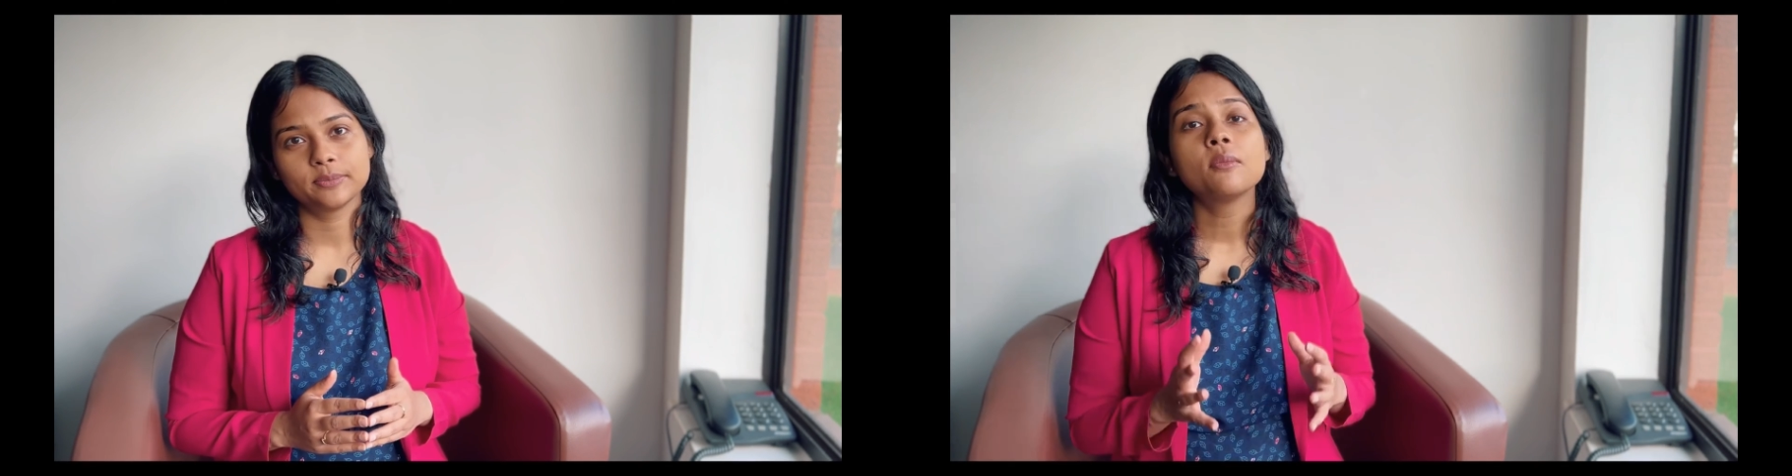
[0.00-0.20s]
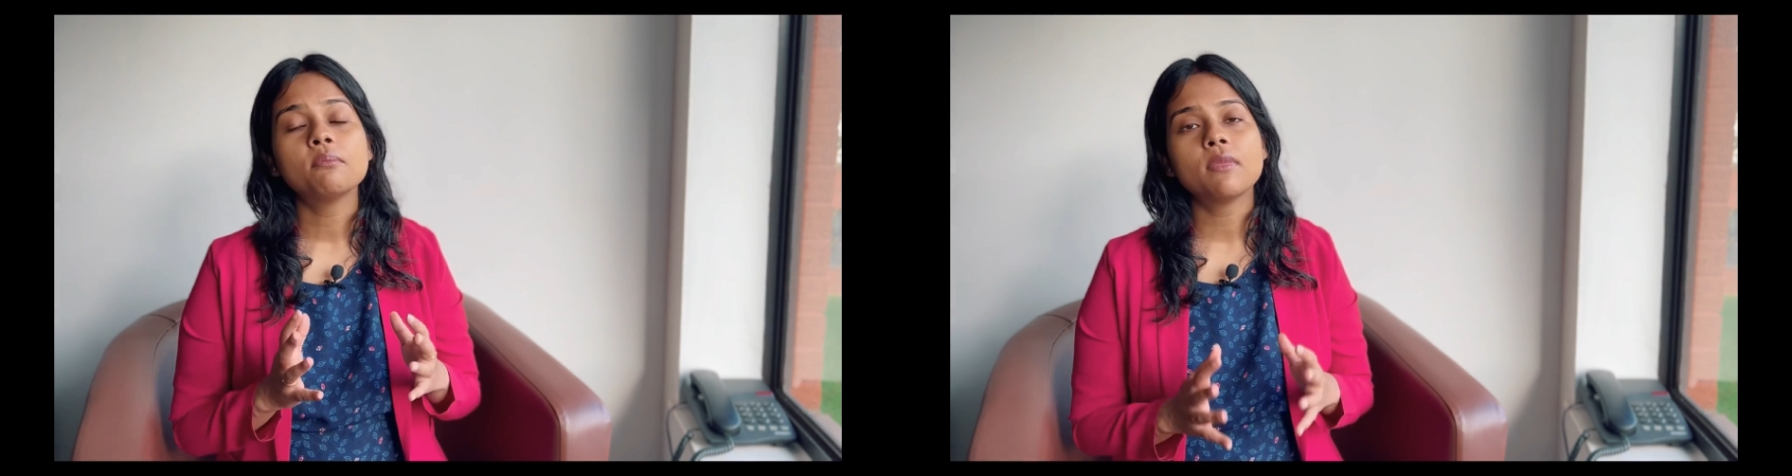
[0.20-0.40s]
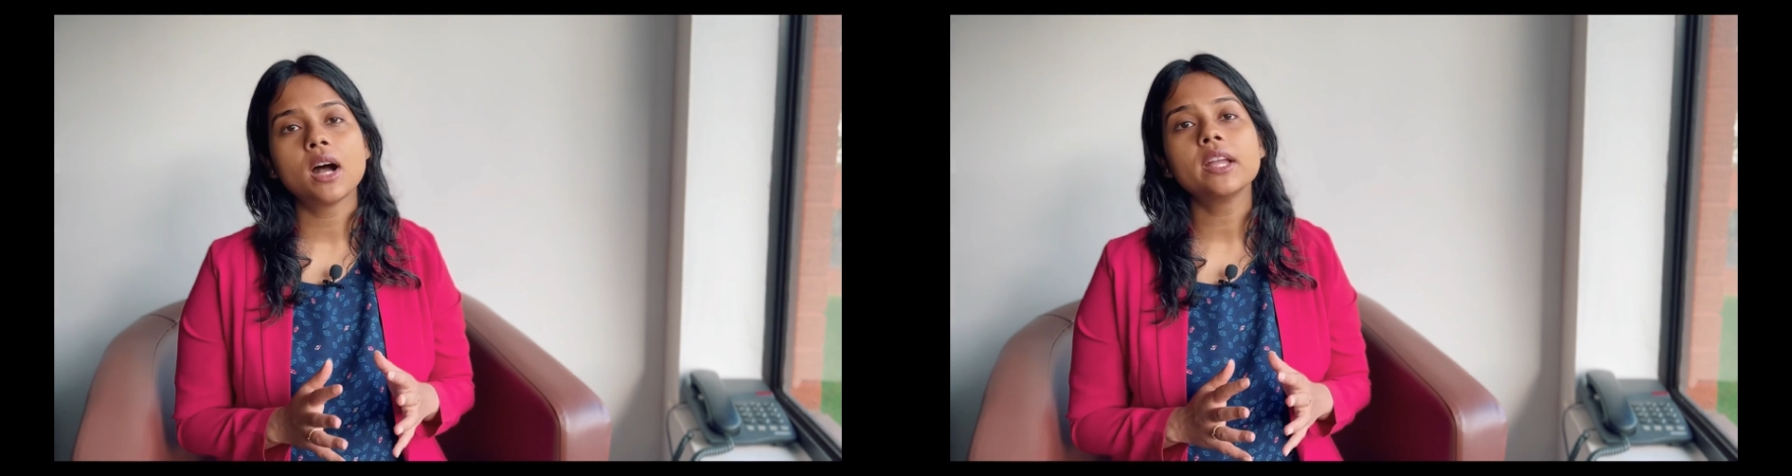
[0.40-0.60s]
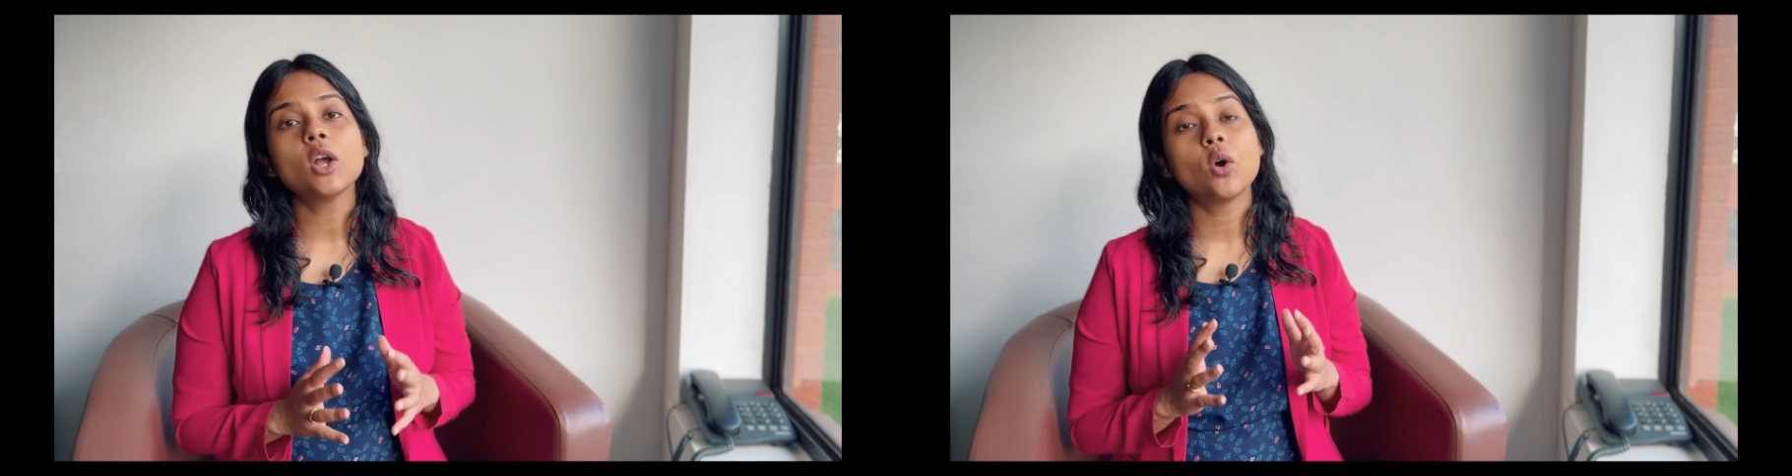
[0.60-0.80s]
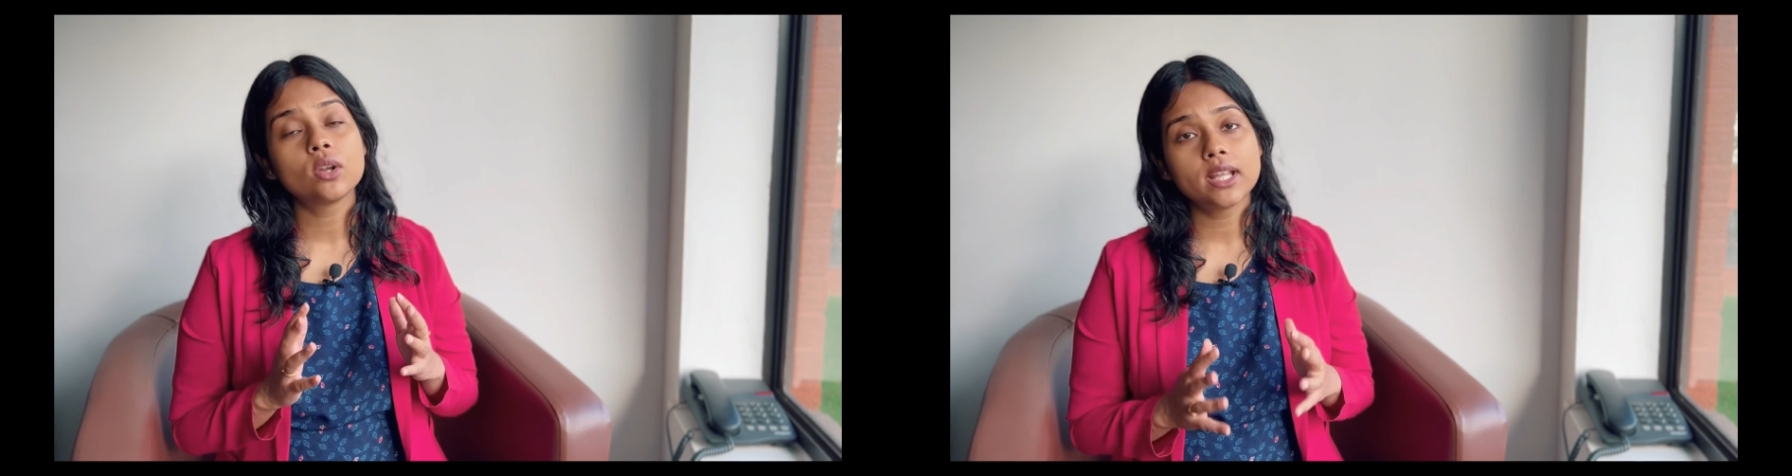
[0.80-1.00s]
My
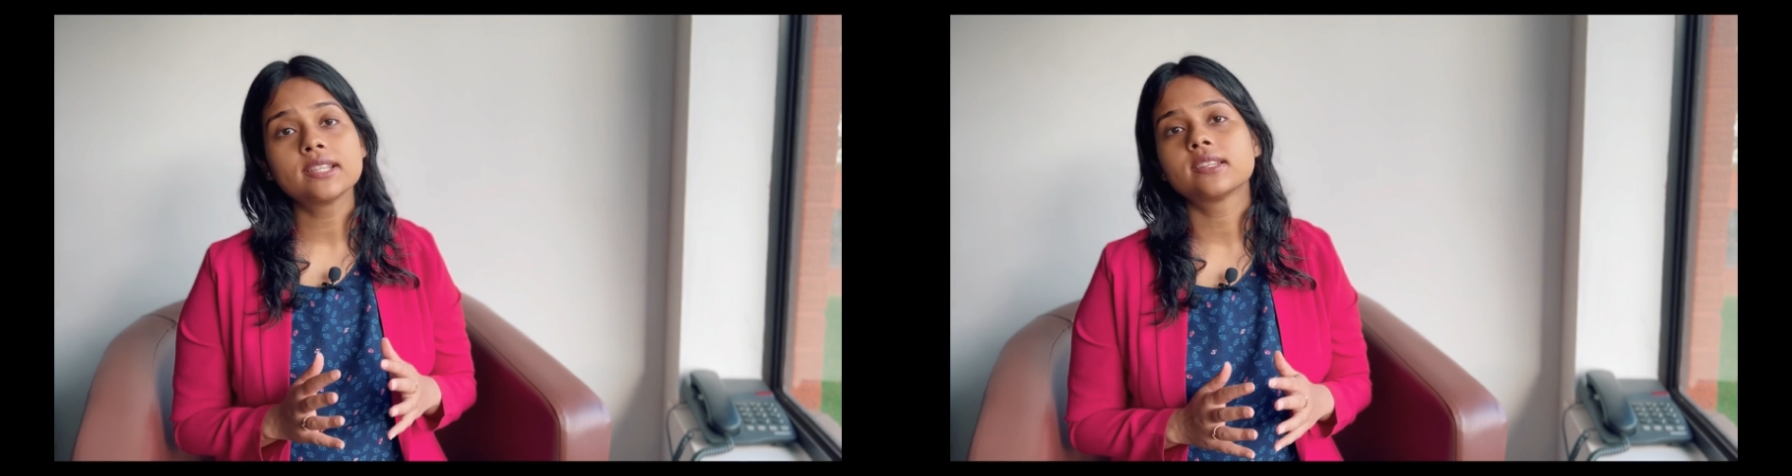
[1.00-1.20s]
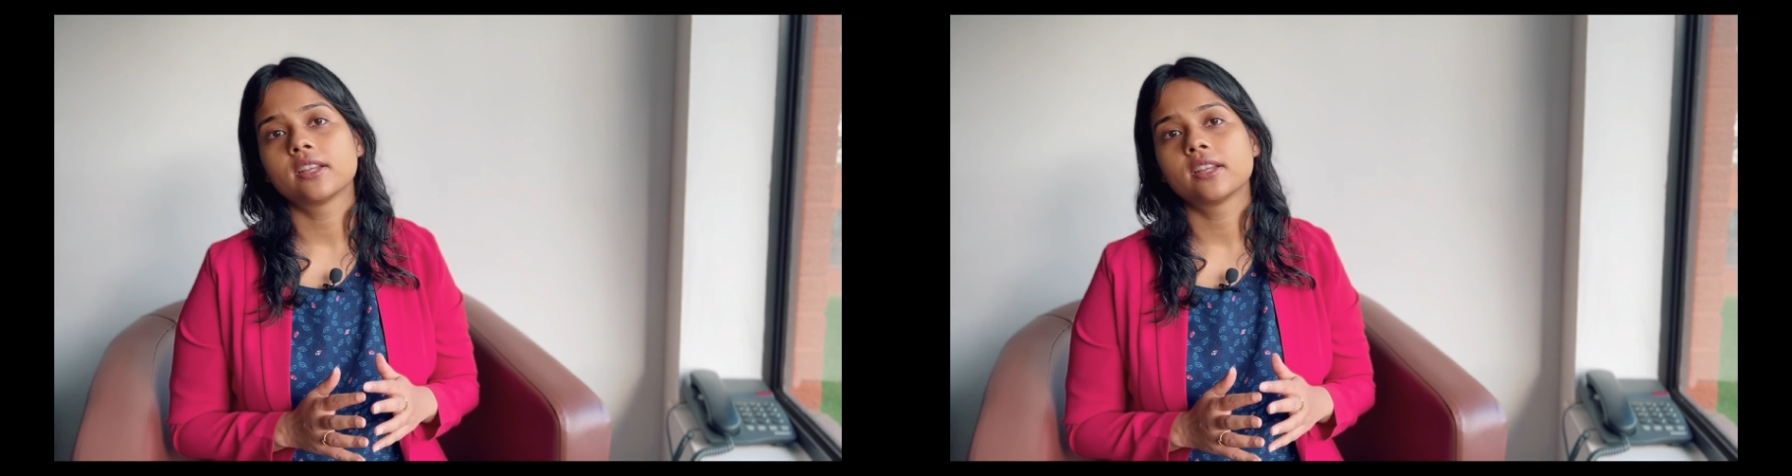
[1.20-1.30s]
honest